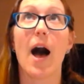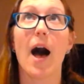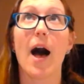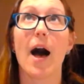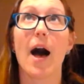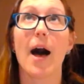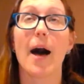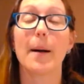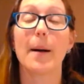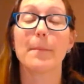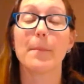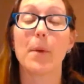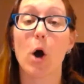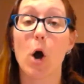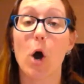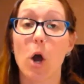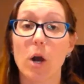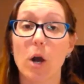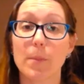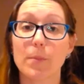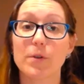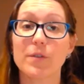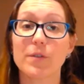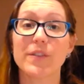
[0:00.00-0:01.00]

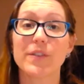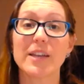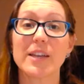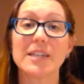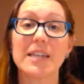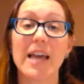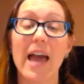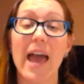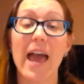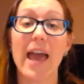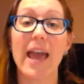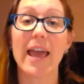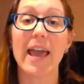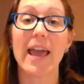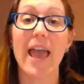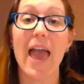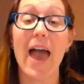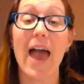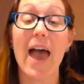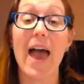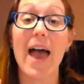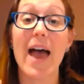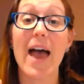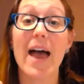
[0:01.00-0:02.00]
arbor
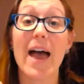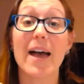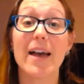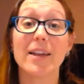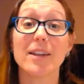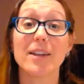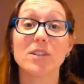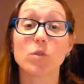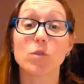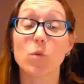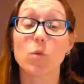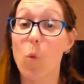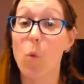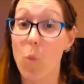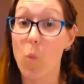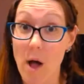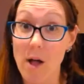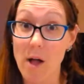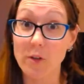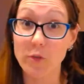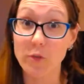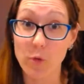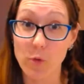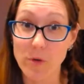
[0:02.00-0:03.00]
vitae, and
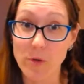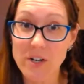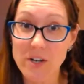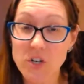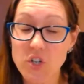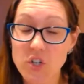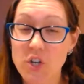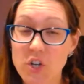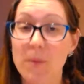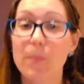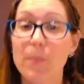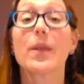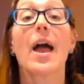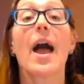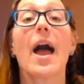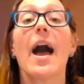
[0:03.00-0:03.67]
wild orange.